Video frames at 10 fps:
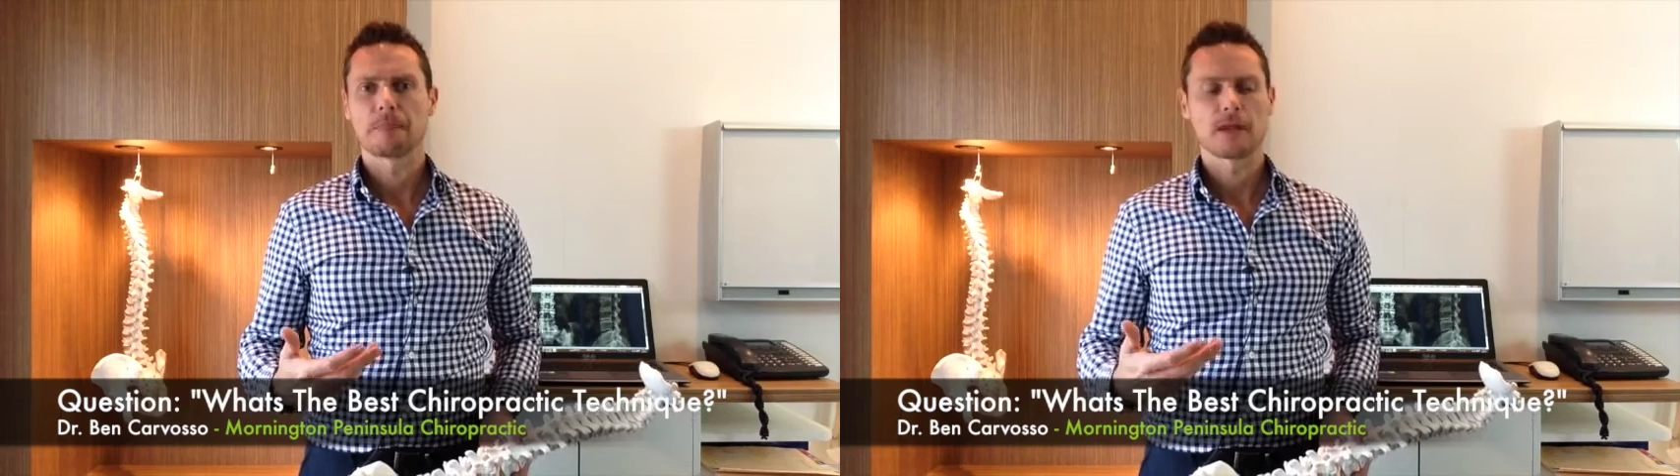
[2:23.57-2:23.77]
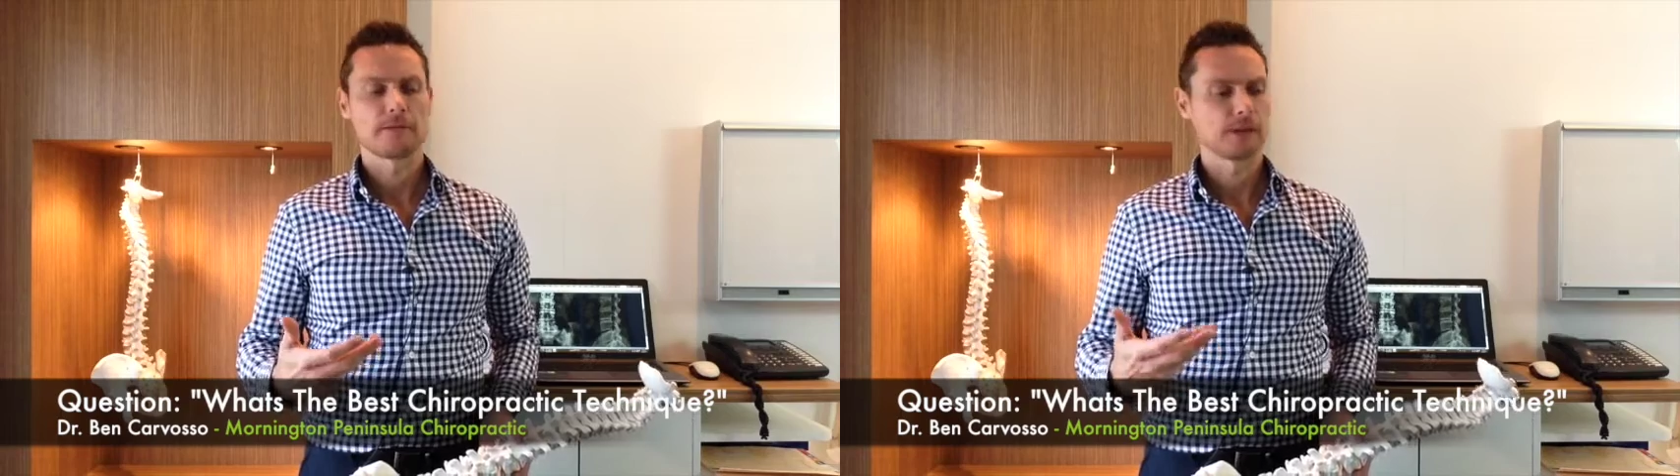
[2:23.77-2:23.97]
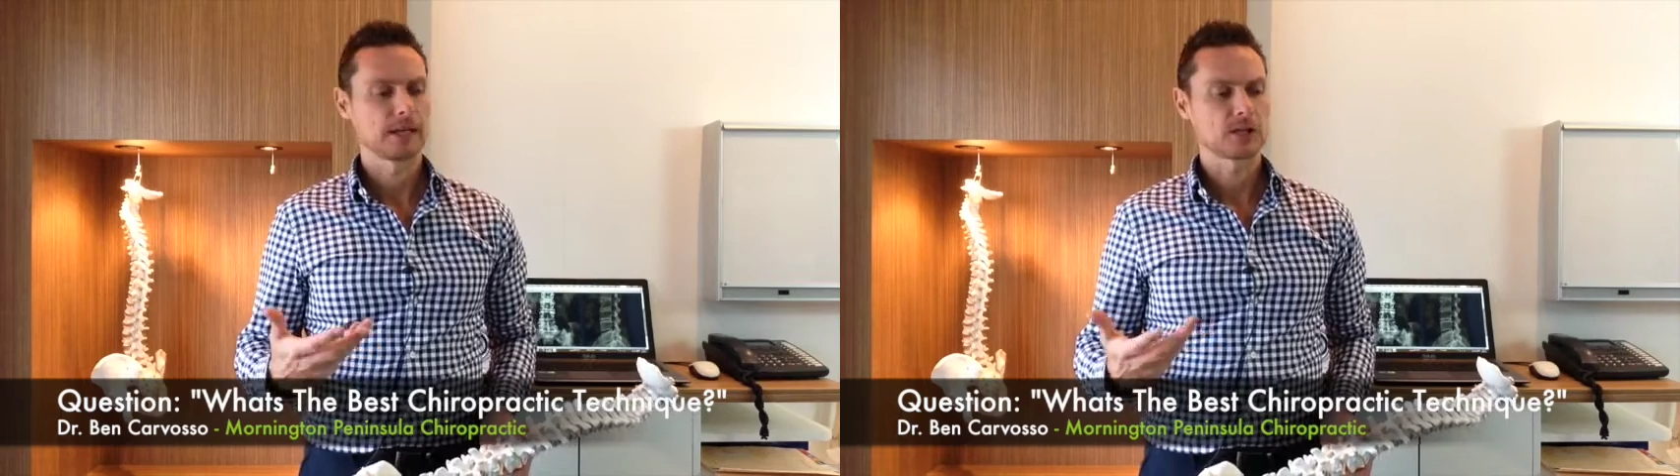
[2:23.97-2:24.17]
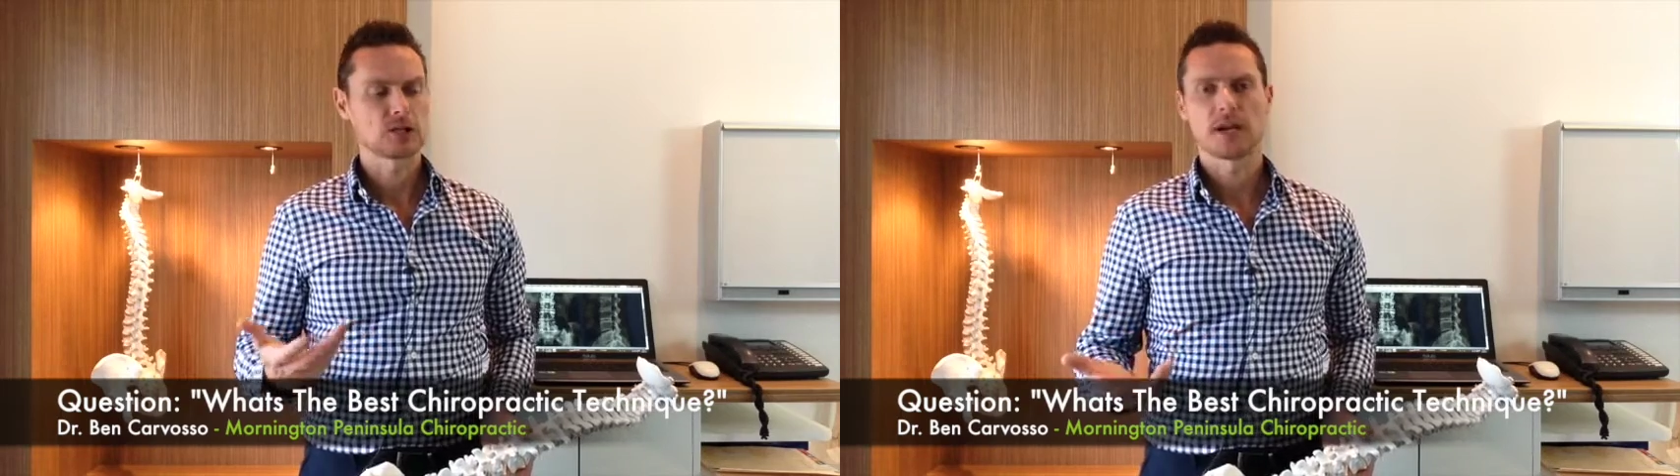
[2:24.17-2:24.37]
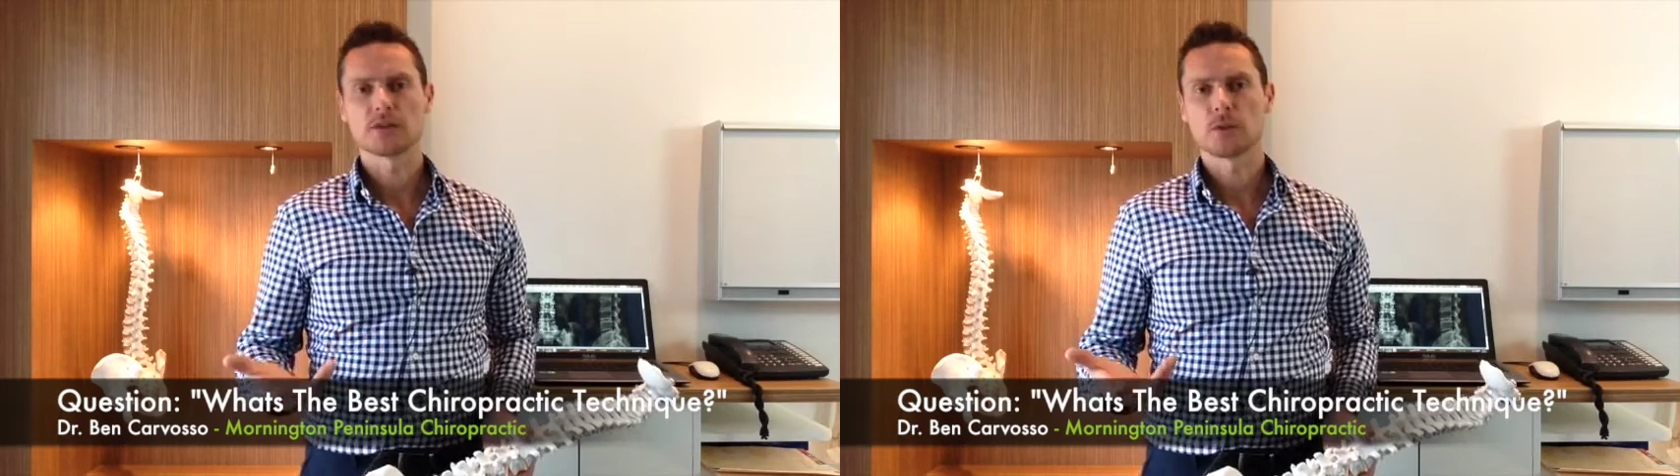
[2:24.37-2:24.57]
if I get a
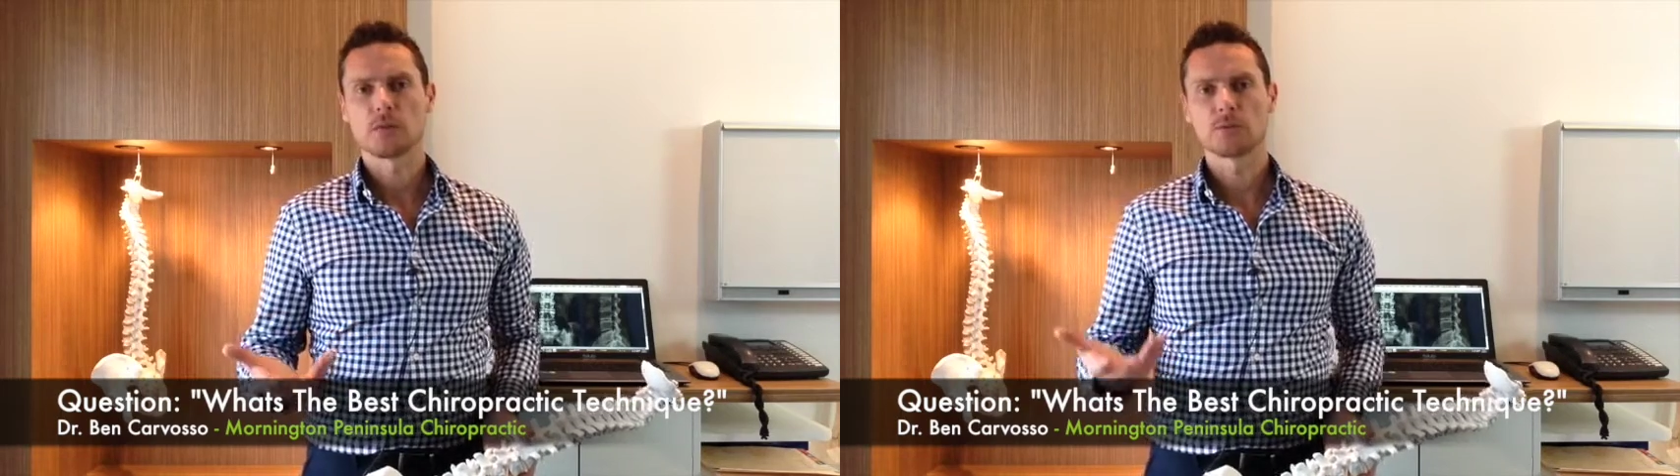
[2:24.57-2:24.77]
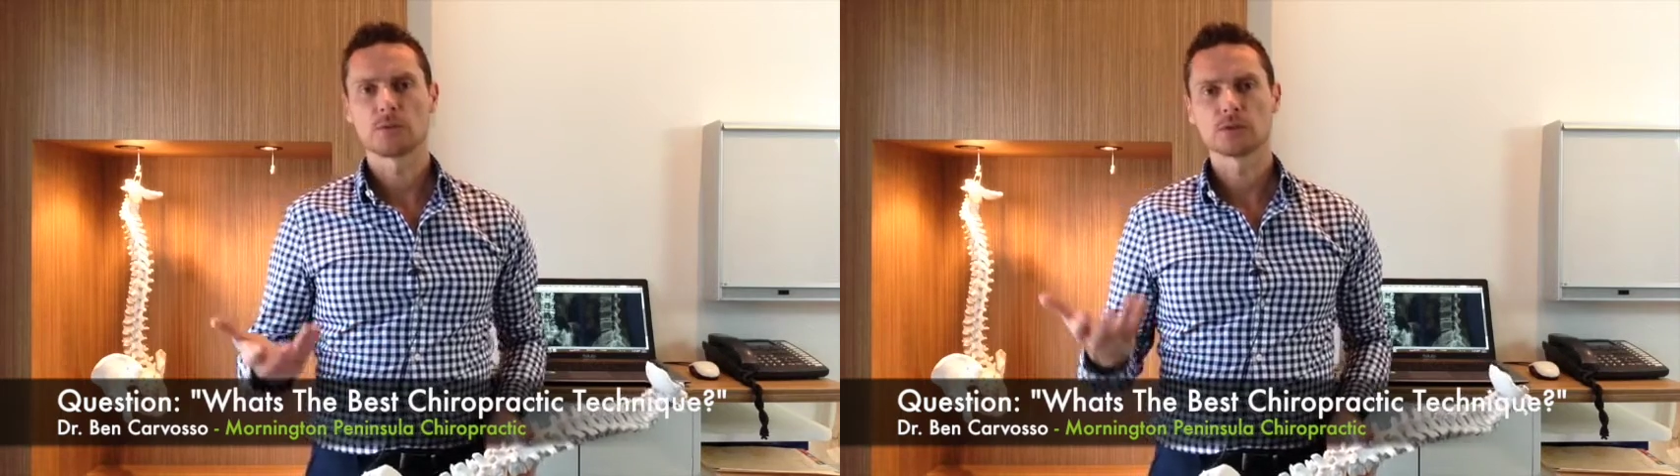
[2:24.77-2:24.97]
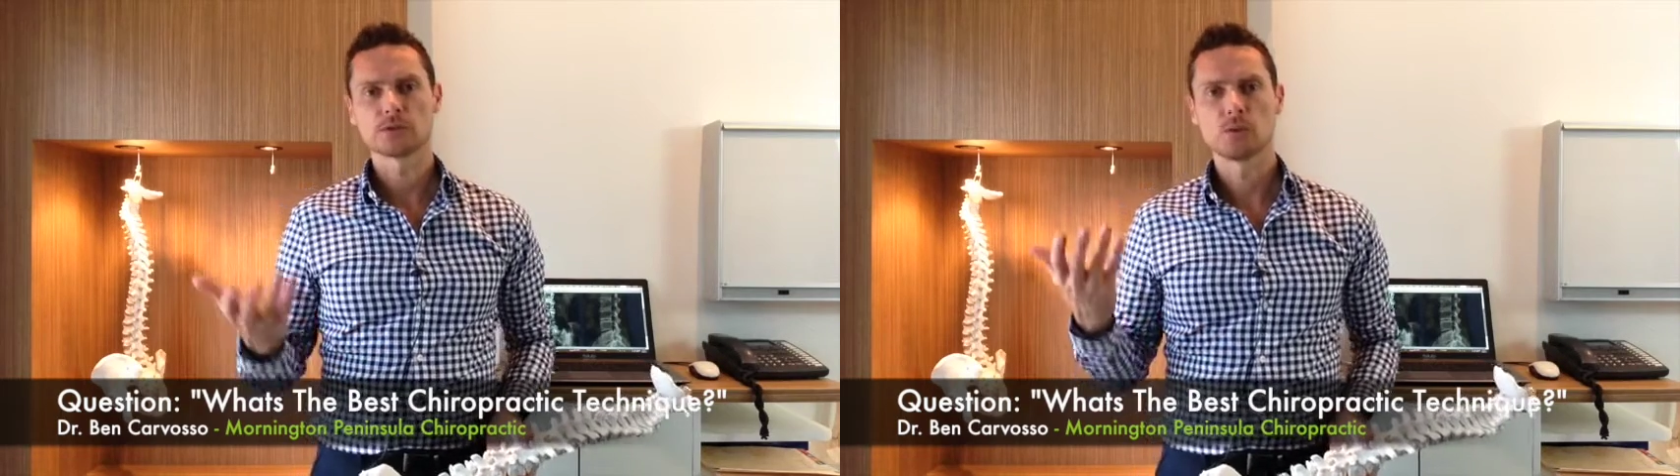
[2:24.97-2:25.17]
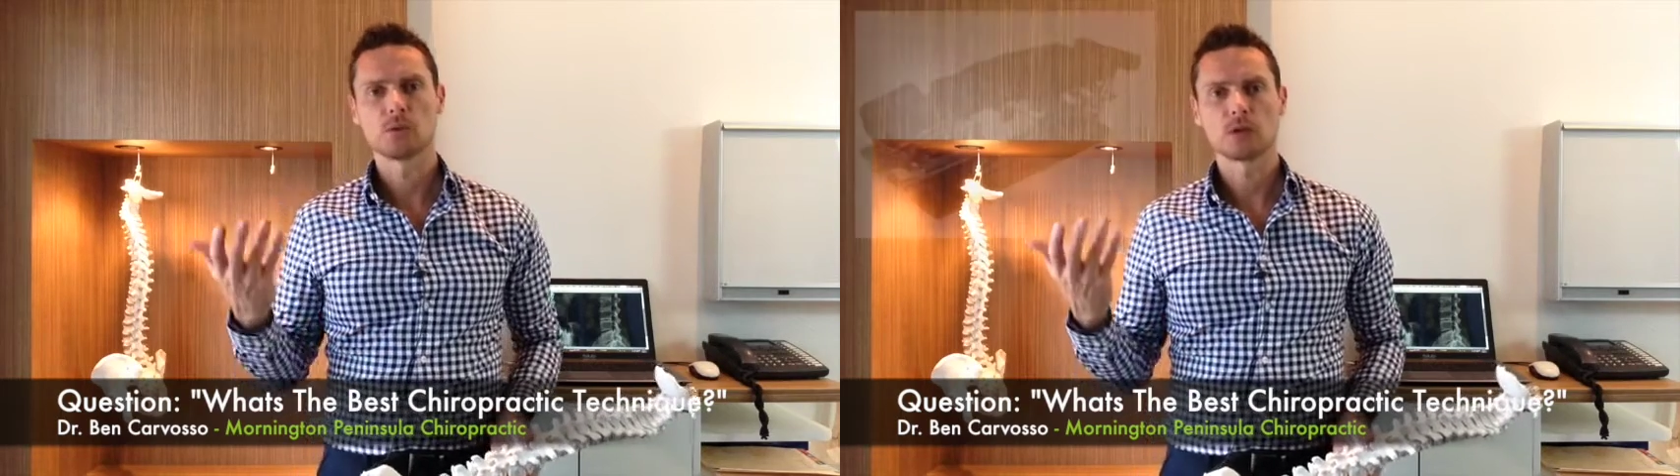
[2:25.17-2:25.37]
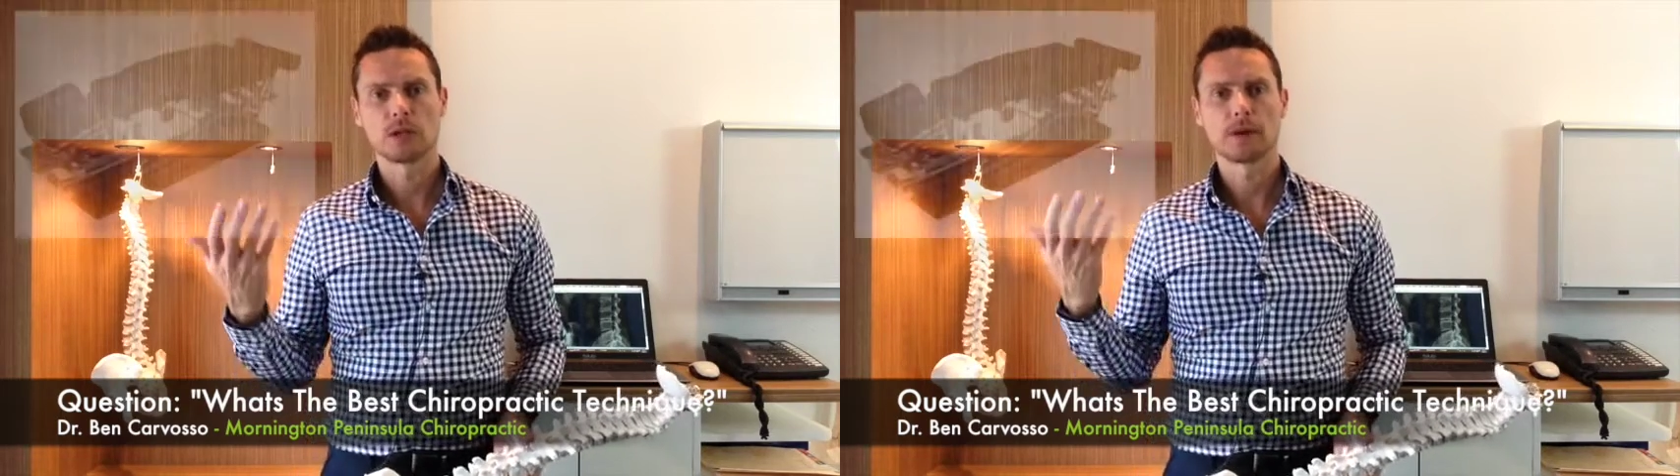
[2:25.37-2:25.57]
chance I might put a small
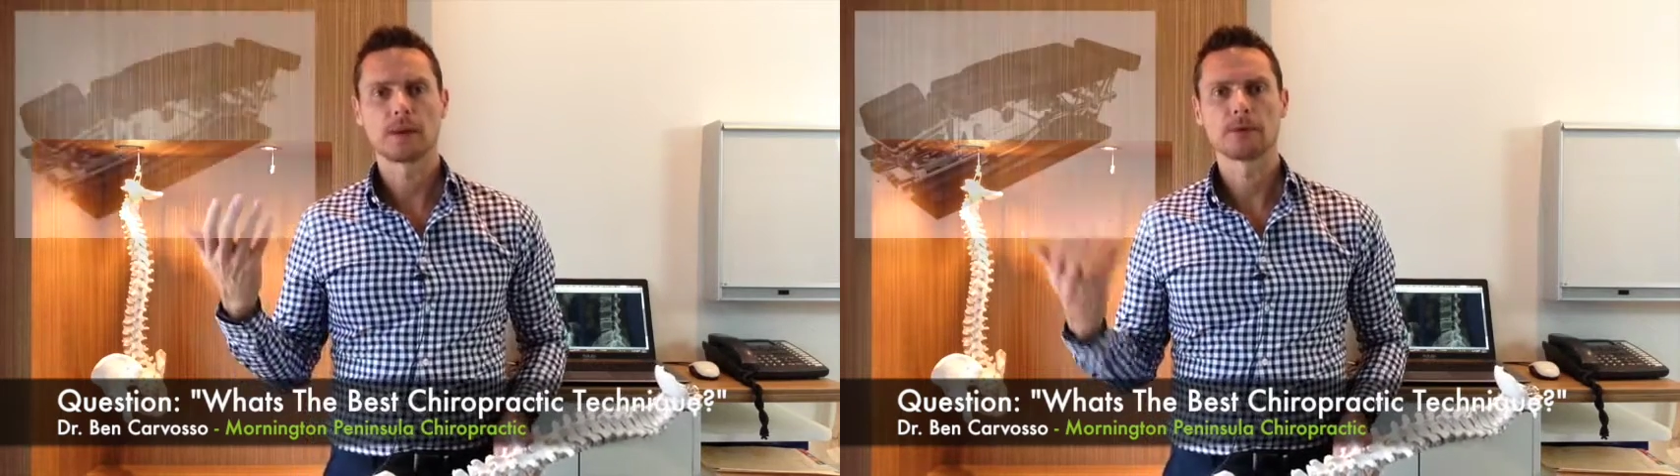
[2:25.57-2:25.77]
clip up